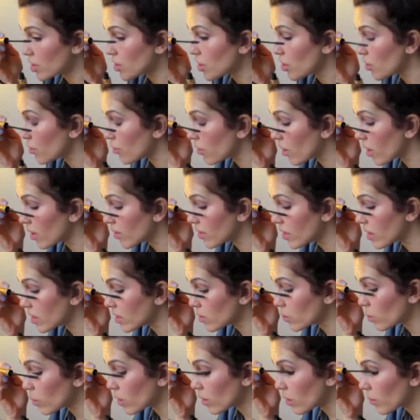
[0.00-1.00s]
I do find that
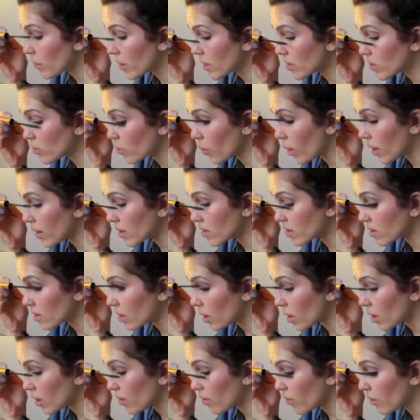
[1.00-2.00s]
it's one of the best ways to kind